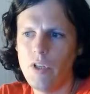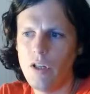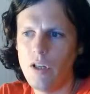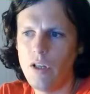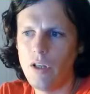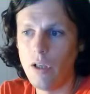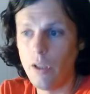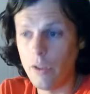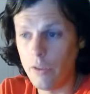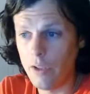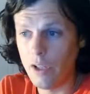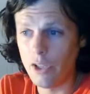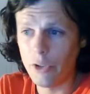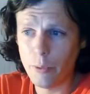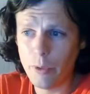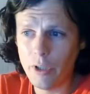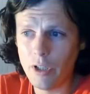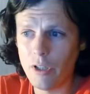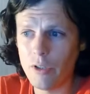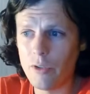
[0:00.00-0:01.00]
uh, the
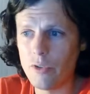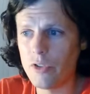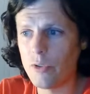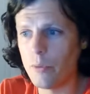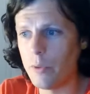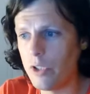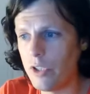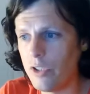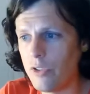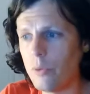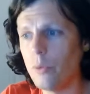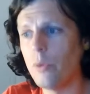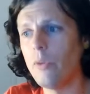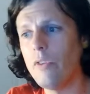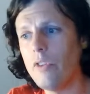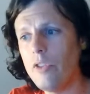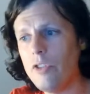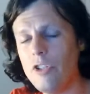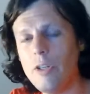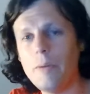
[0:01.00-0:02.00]
Arduino switches
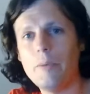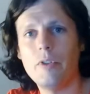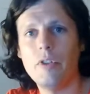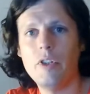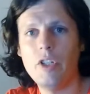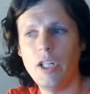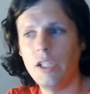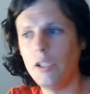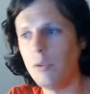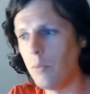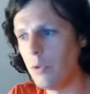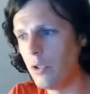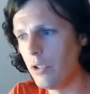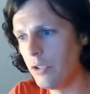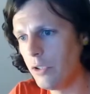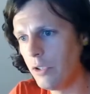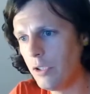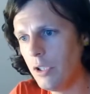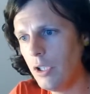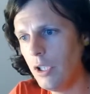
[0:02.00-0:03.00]
all of these chips to channel
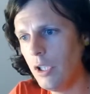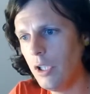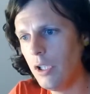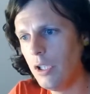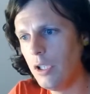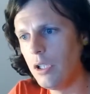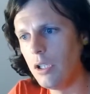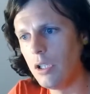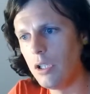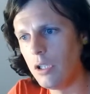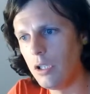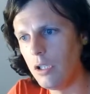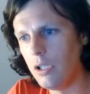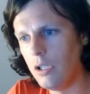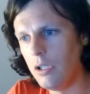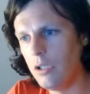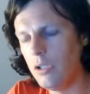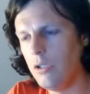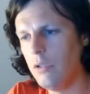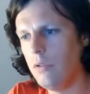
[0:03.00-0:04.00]
1
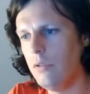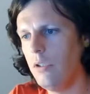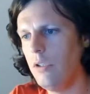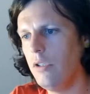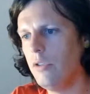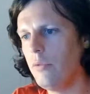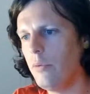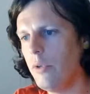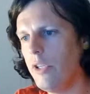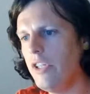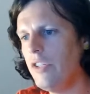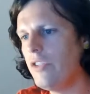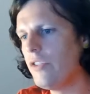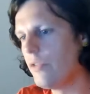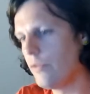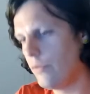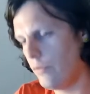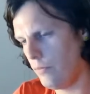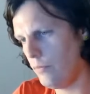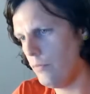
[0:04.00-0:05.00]
uh, and
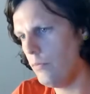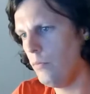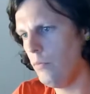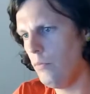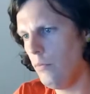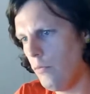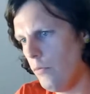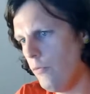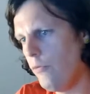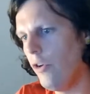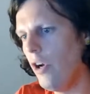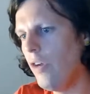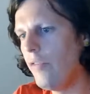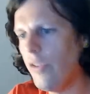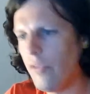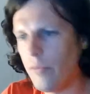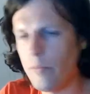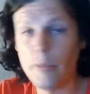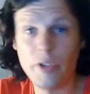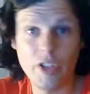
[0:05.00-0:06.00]
reads
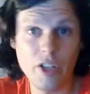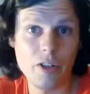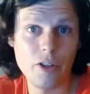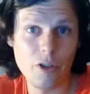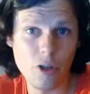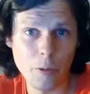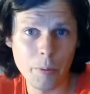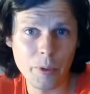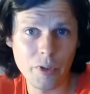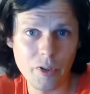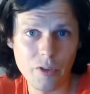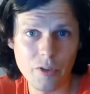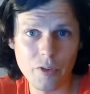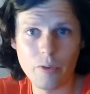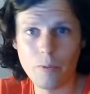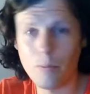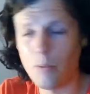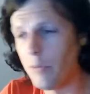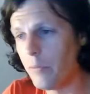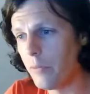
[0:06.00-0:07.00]
five different
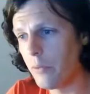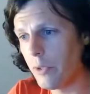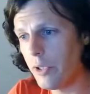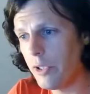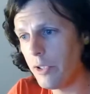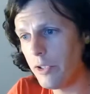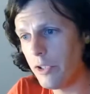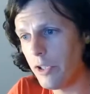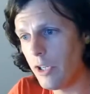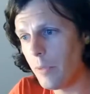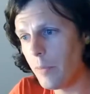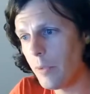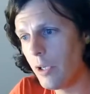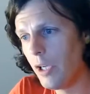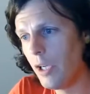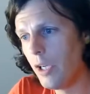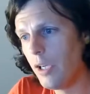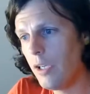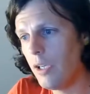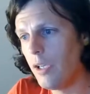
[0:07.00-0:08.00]
potentiometers, one for each chip.
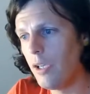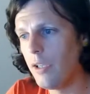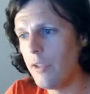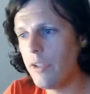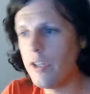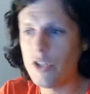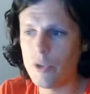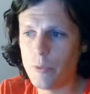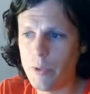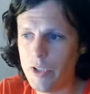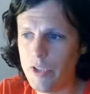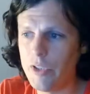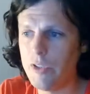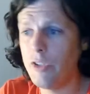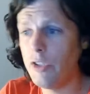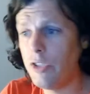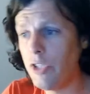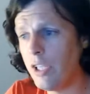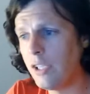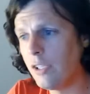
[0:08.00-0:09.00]
Uh, then it
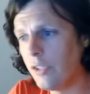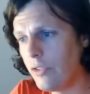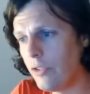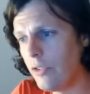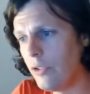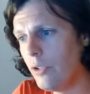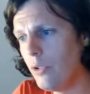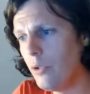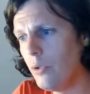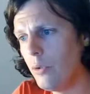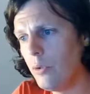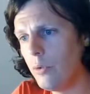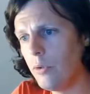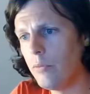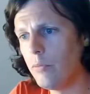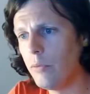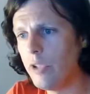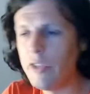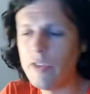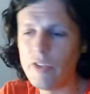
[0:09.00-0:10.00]
switches to channel
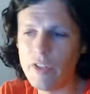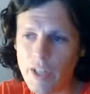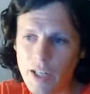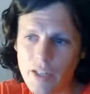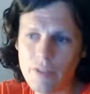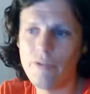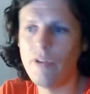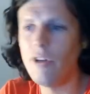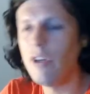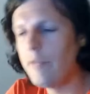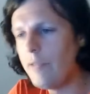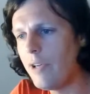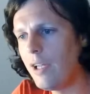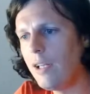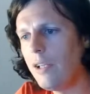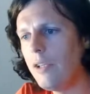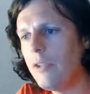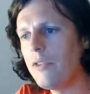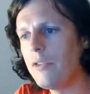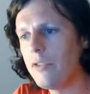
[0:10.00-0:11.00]
2 and reads the next five
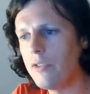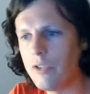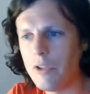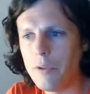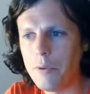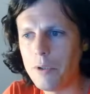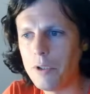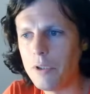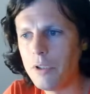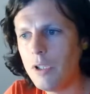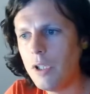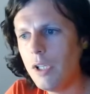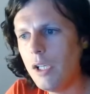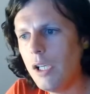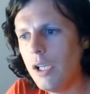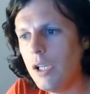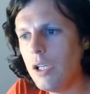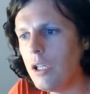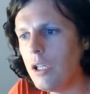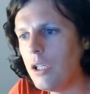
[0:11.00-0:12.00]
values and so on.
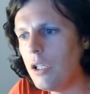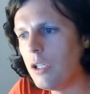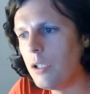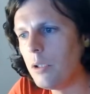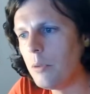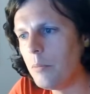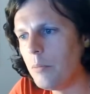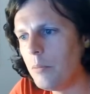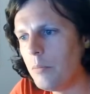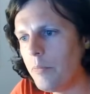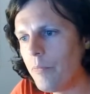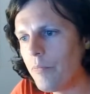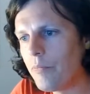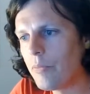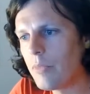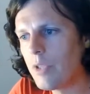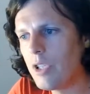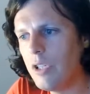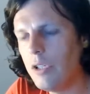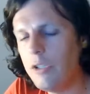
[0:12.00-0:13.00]
Um,
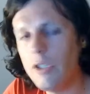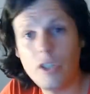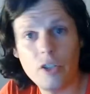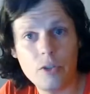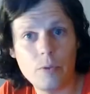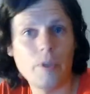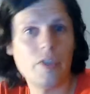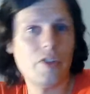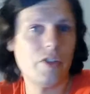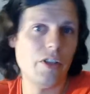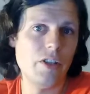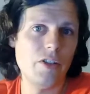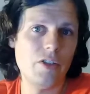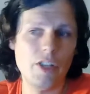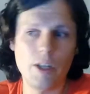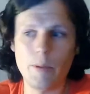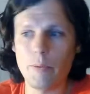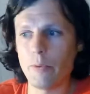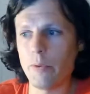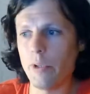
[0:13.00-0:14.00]
you can switch
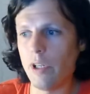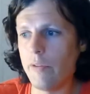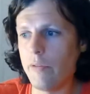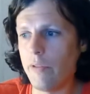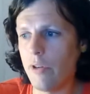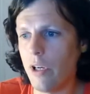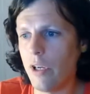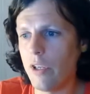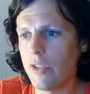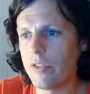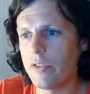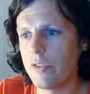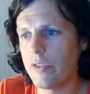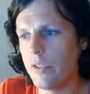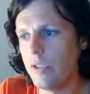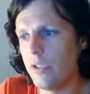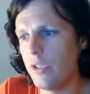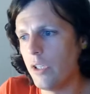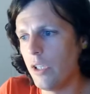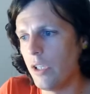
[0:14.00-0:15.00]
these chips really
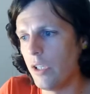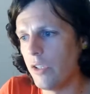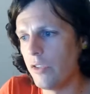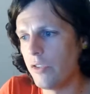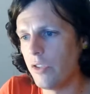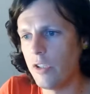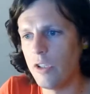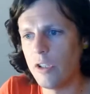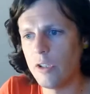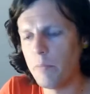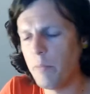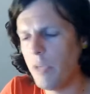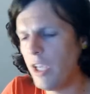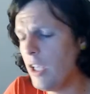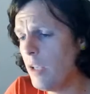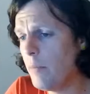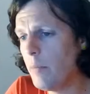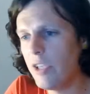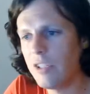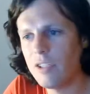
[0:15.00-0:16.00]
fast. Uh, so it
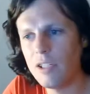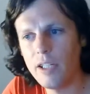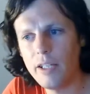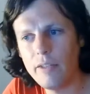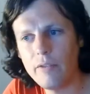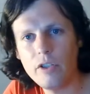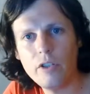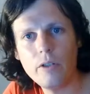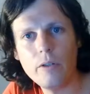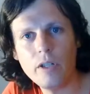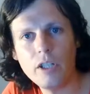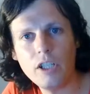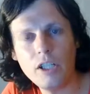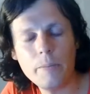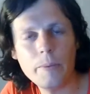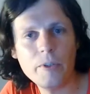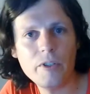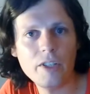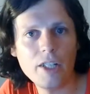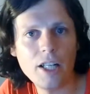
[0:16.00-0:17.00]
basically gives you
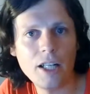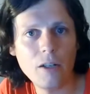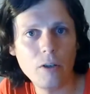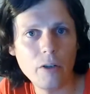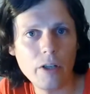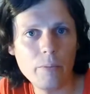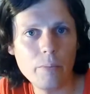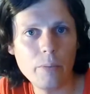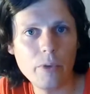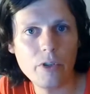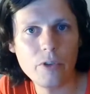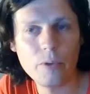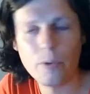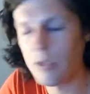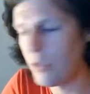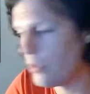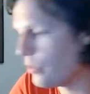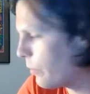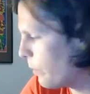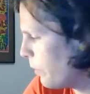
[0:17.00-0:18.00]
unlimited analog
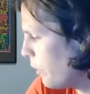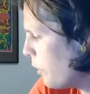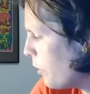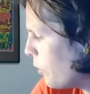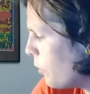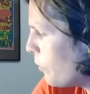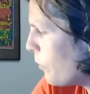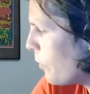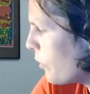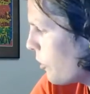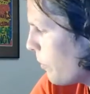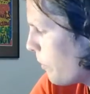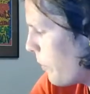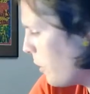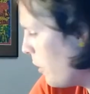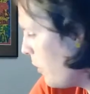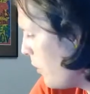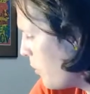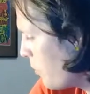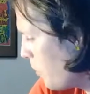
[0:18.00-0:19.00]
inputs, which is really cool for
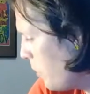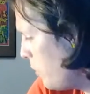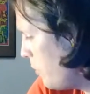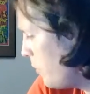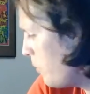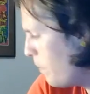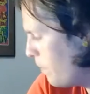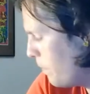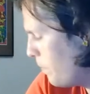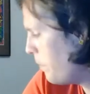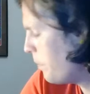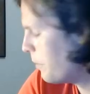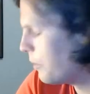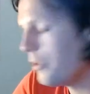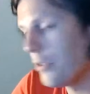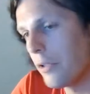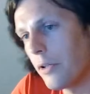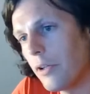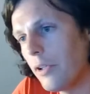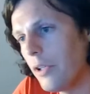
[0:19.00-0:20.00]
something like this where you've
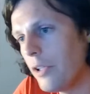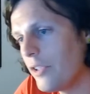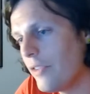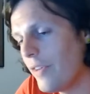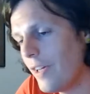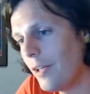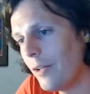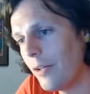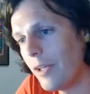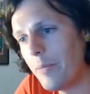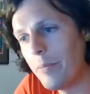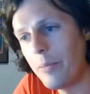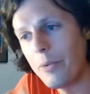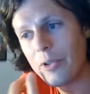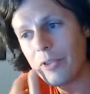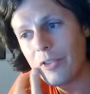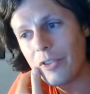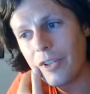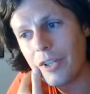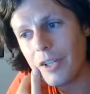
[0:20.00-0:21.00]
got loads of analog
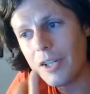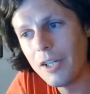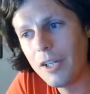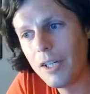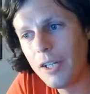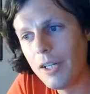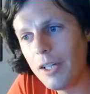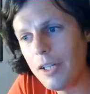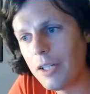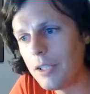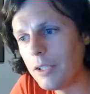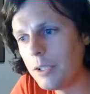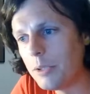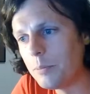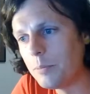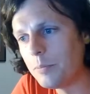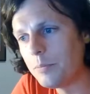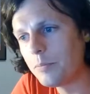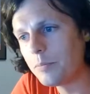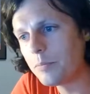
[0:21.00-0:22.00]
inputs.
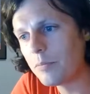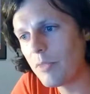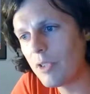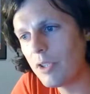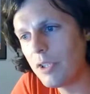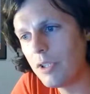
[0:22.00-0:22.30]
Um,